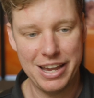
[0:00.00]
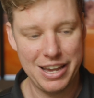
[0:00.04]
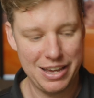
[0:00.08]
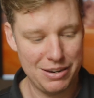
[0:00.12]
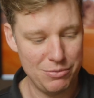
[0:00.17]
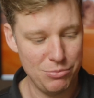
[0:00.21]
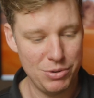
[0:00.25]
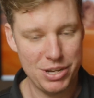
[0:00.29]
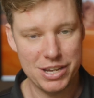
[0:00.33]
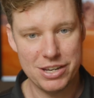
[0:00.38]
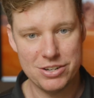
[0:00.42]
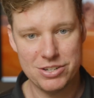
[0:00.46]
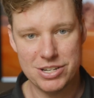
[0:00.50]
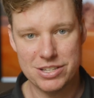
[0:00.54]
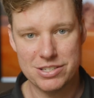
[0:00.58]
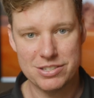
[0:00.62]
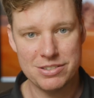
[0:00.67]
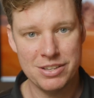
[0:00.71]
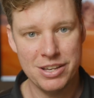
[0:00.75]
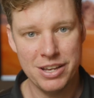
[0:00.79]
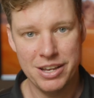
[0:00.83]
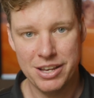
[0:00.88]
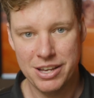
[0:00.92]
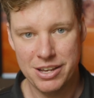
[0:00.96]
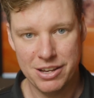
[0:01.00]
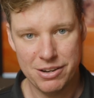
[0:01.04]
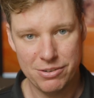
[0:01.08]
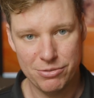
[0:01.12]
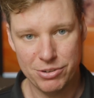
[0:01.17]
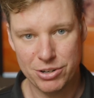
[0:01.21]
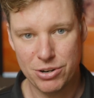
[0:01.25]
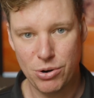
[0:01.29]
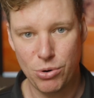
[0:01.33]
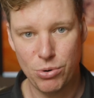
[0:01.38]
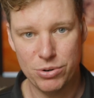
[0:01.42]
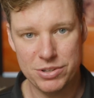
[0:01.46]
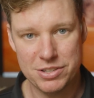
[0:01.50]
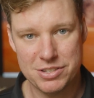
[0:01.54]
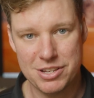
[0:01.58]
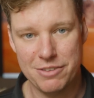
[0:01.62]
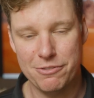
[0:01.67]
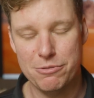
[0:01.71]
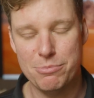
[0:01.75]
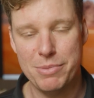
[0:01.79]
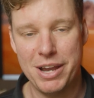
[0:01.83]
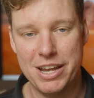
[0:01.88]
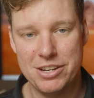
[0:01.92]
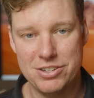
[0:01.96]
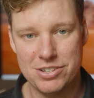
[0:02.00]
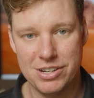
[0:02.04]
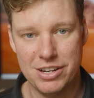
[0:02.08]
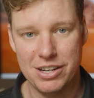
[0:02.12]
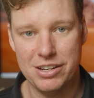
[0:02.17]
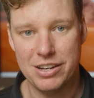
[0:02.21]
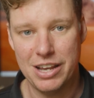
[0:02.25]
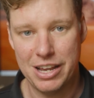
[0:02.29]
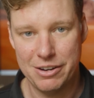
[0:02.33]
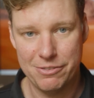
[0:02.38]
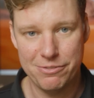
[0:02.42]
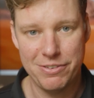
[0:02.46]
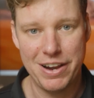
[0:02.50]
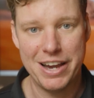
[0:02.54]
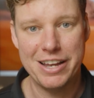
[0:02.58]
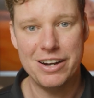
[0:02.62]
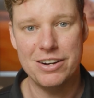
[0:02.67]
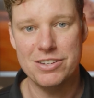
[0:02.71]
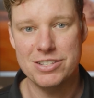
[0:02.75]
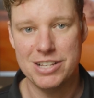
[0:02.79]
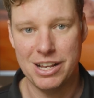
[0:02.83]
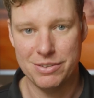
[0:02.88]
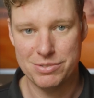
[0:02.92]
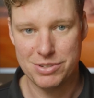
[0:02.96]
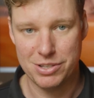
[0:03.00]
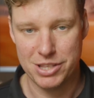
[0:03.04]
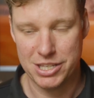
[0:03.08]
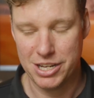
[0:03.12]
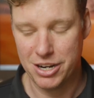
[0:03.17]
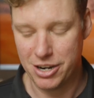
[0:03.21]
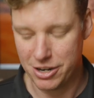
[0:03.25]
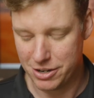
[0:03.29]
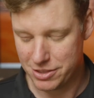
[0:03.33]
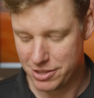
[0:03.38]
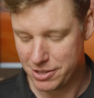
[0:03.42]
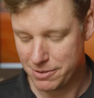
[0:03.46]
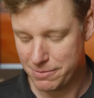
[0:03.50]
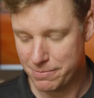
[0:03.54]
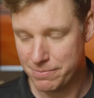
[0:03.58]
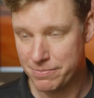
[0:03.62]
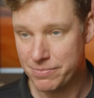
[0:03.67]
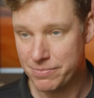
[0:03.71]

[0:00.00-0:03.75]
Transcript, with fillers: and we can just record this information and find ourselves on the earth.